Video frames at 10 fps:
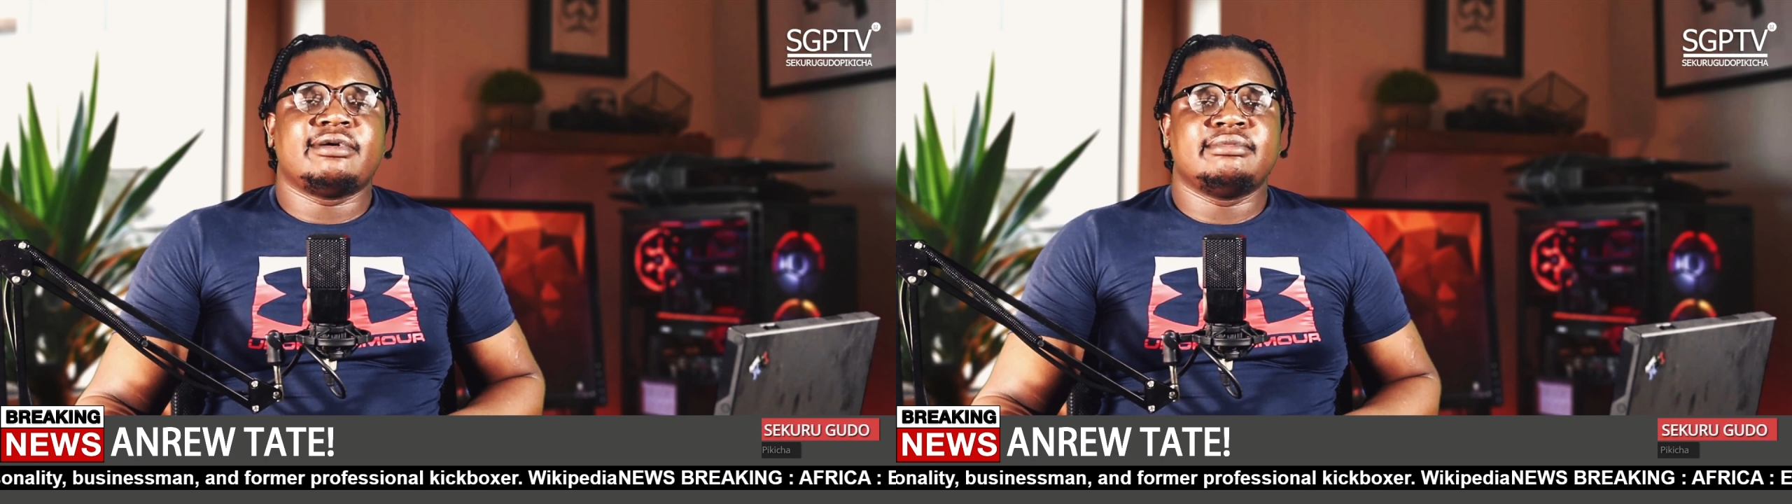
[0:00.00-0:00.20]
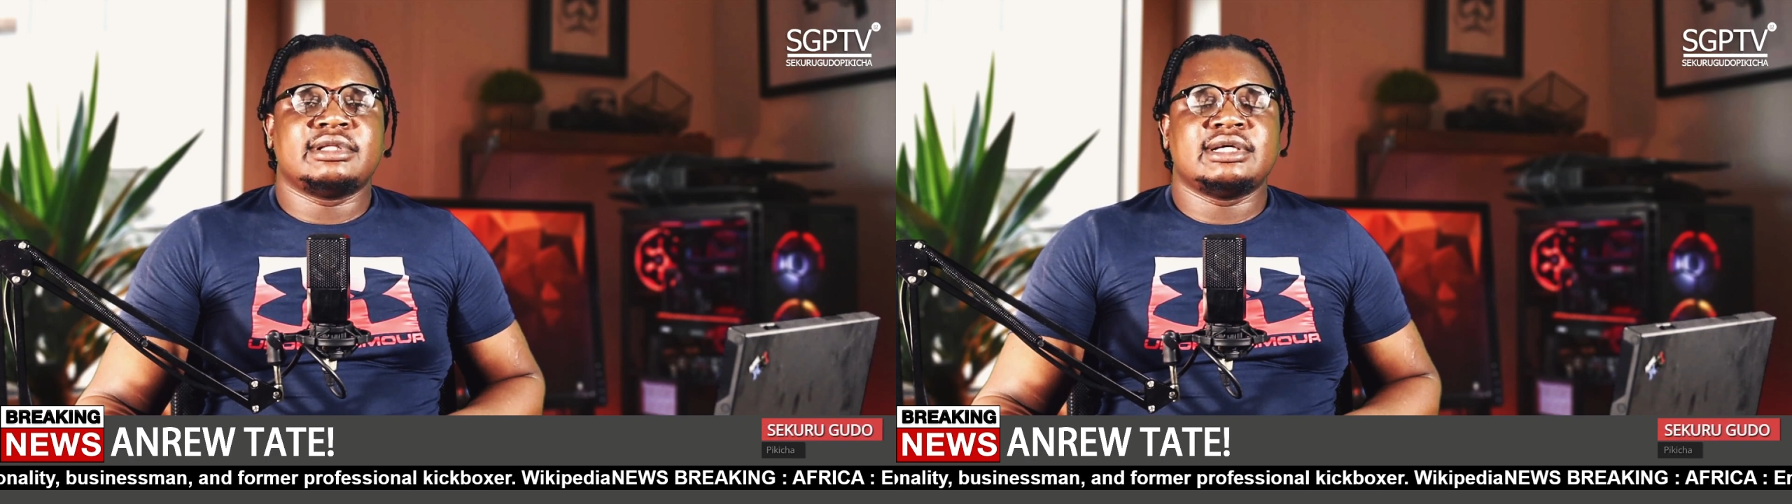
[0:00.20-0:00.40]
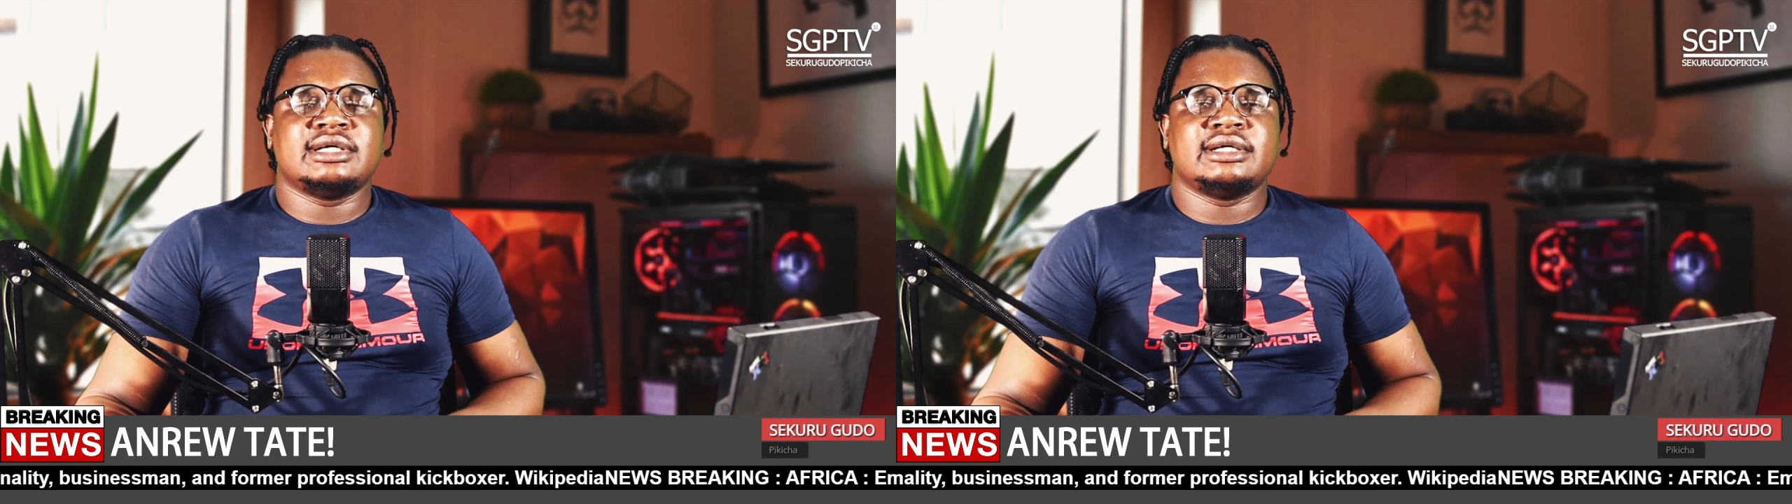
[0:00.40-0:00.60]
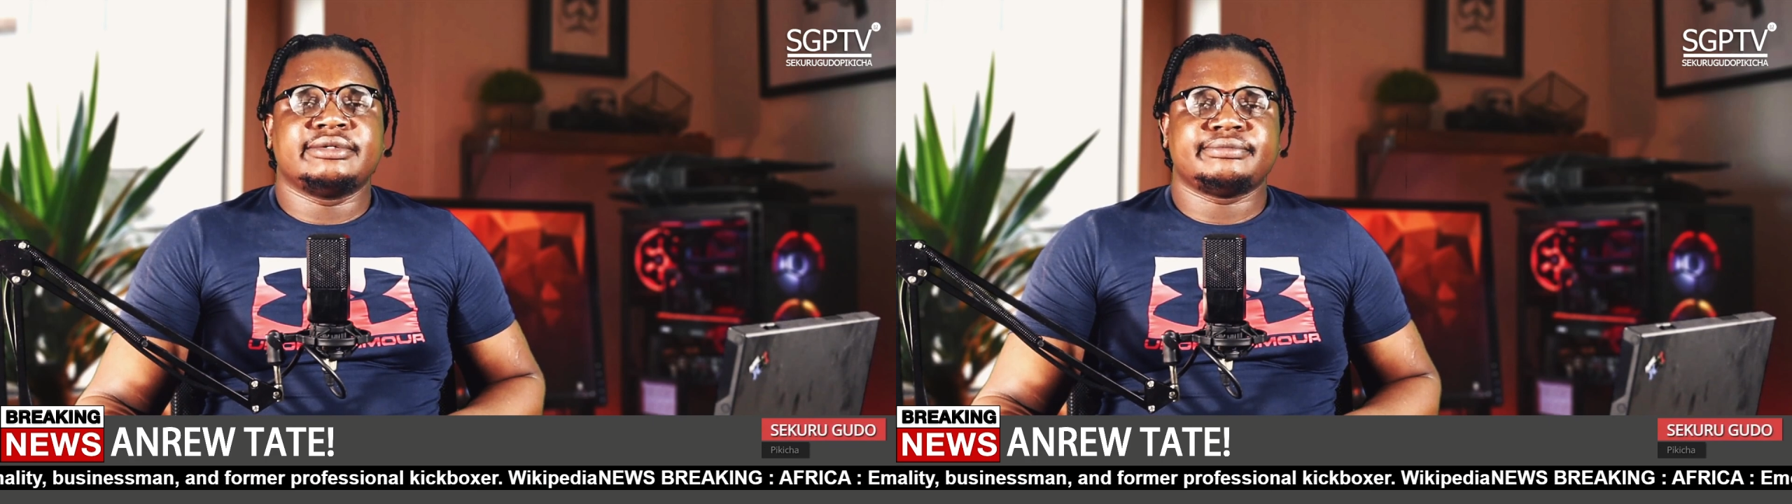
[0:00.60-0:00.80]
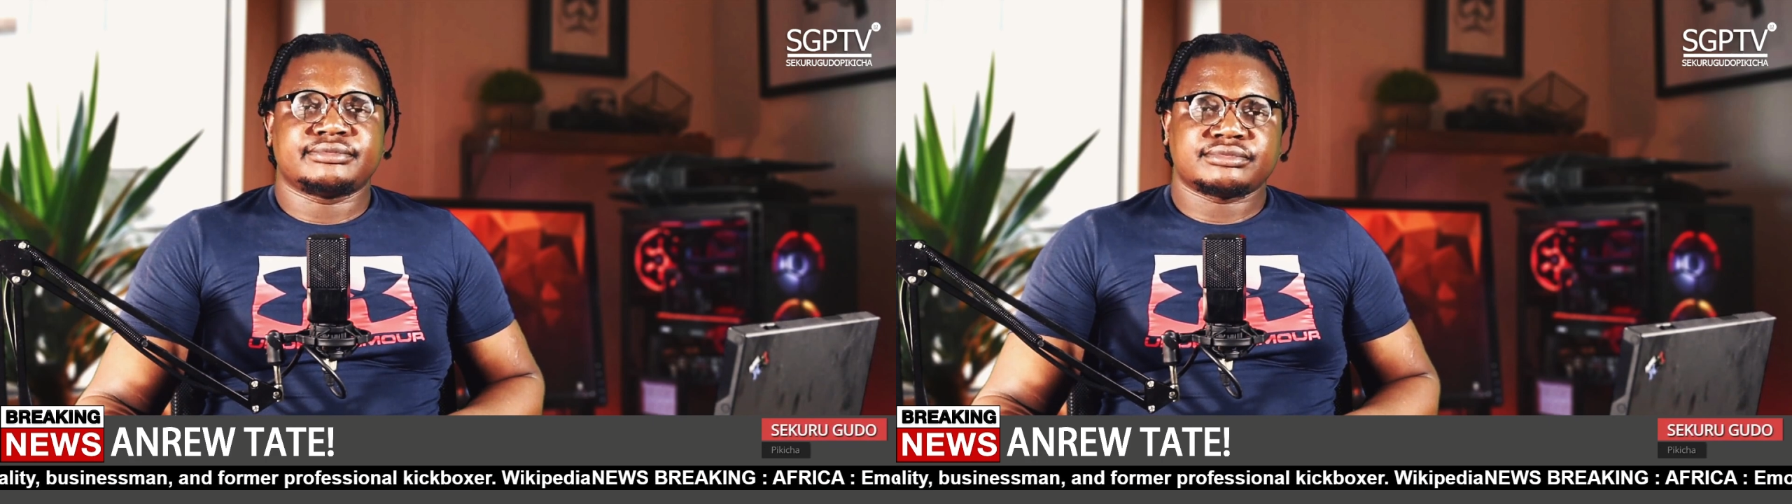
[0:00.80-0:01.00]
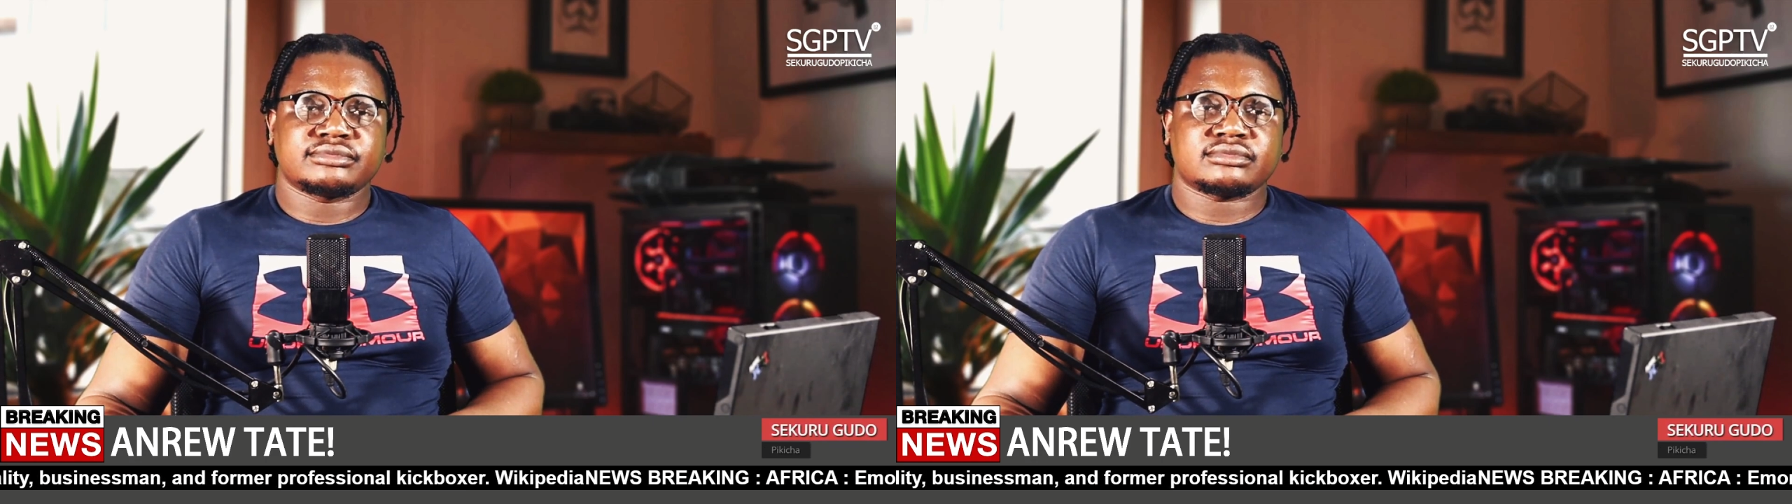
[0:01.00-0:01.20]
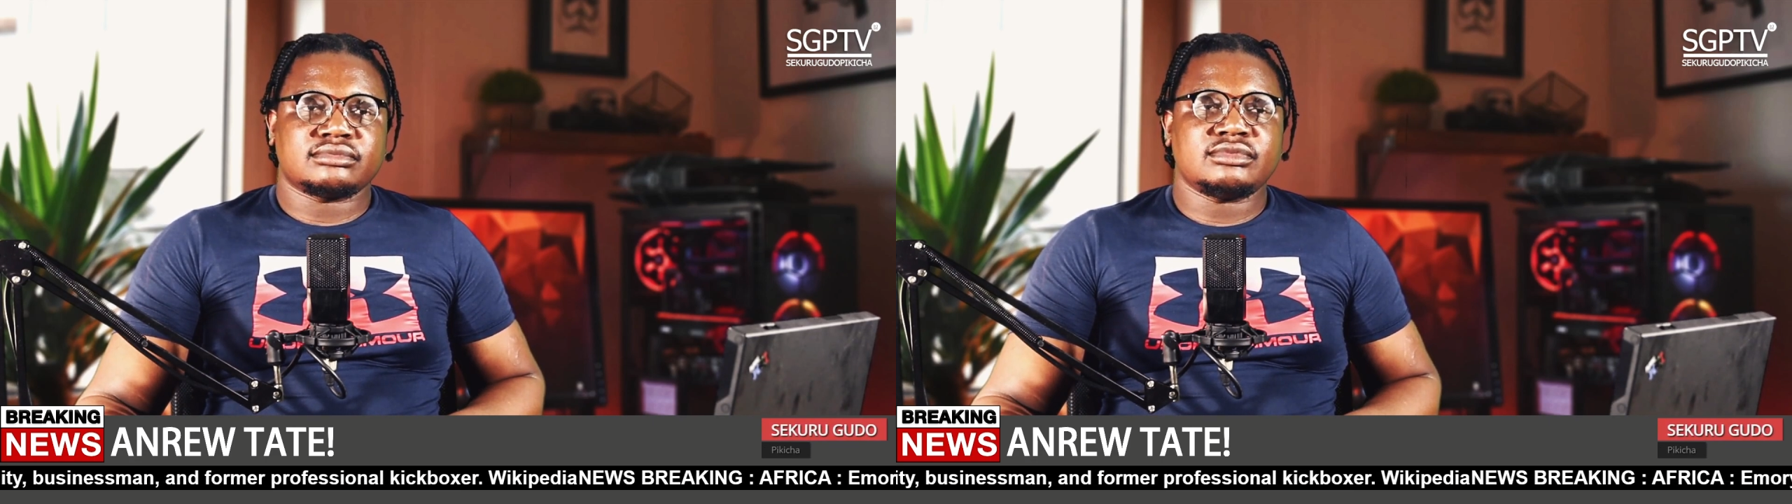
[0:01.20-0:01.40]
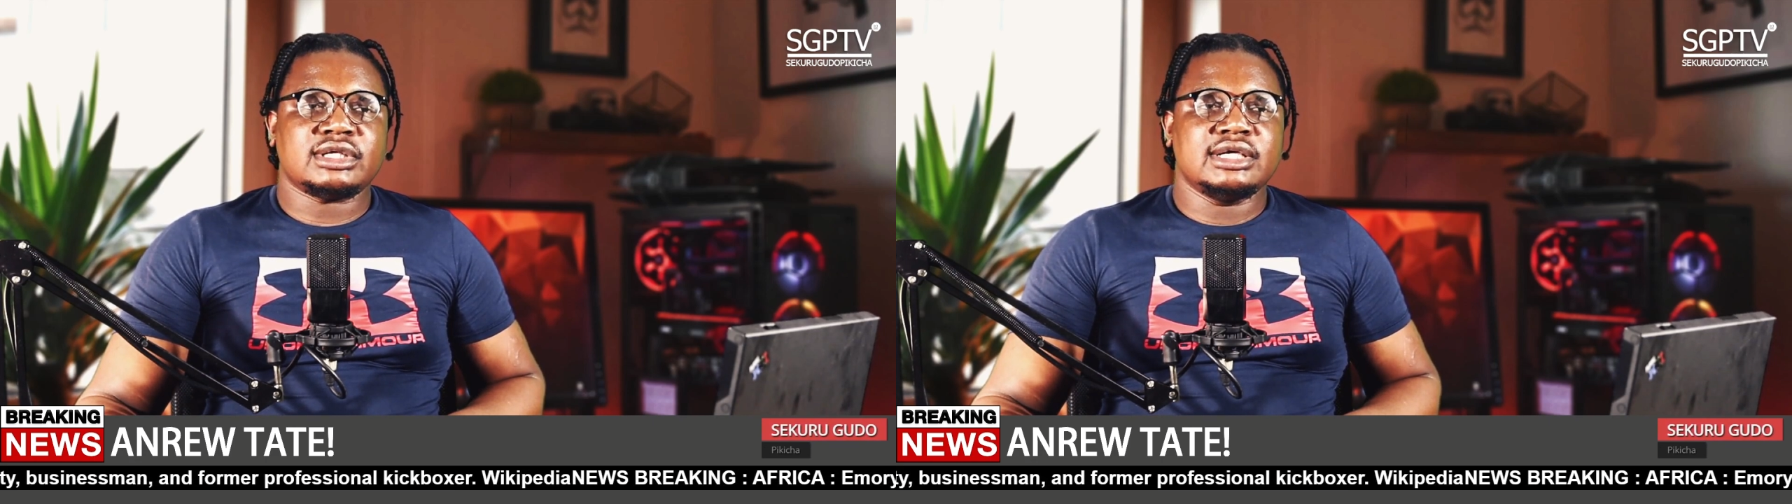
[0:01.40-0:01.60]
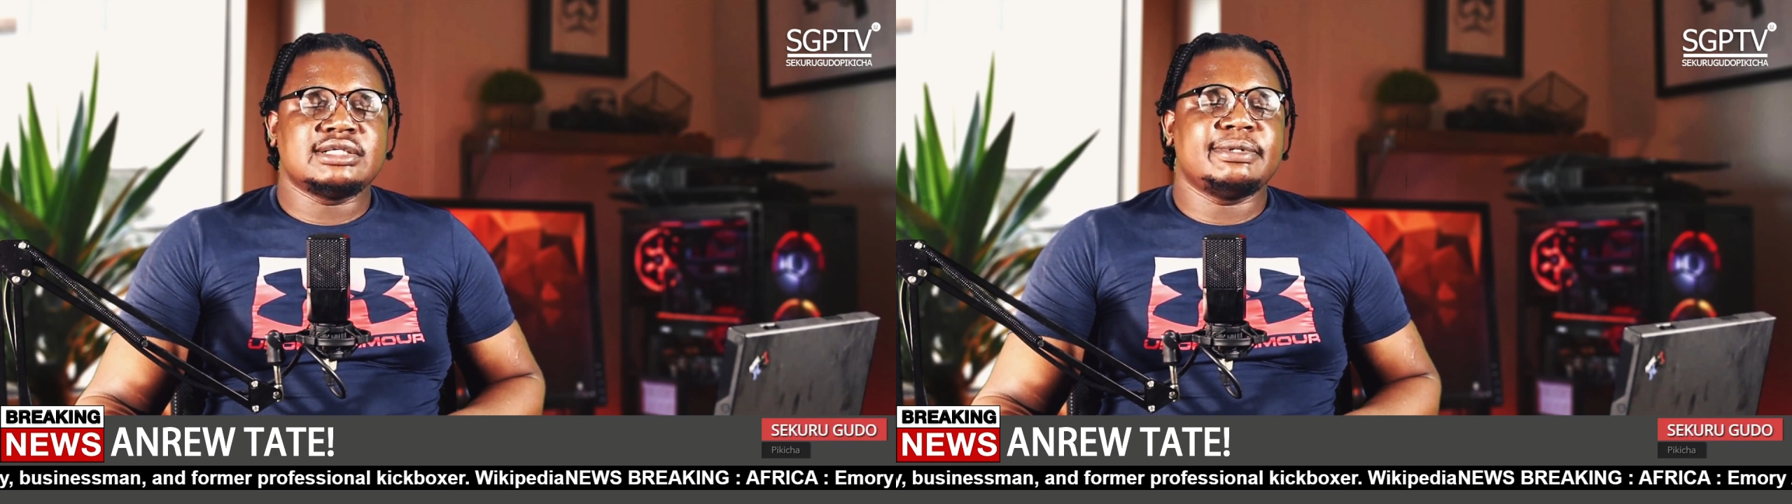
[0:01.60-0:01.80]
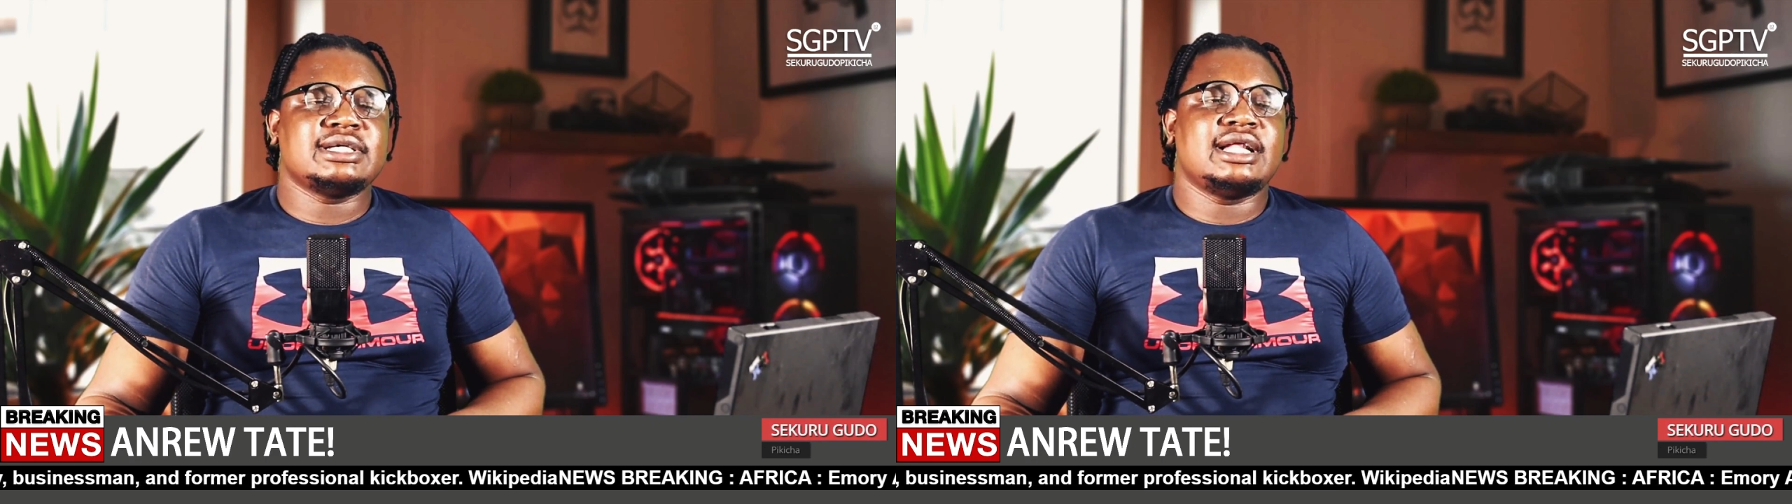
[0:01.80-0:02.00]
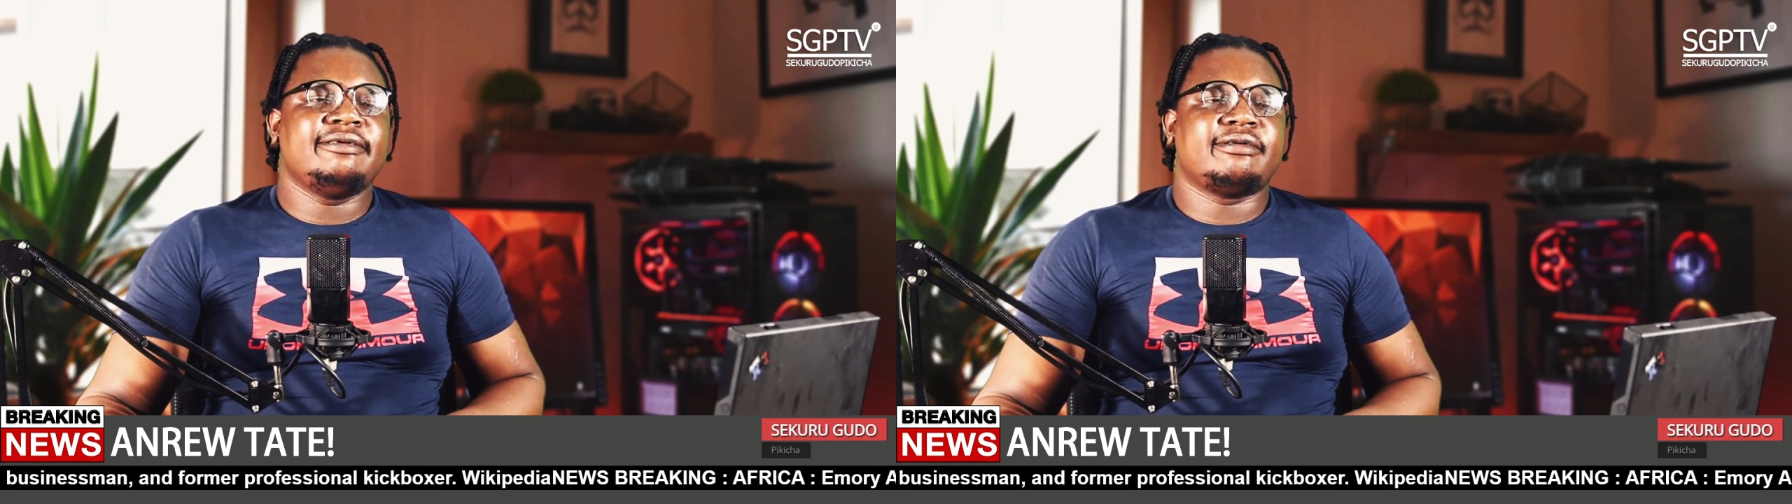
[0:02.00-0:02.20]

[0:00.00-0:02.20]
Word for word: from the, especially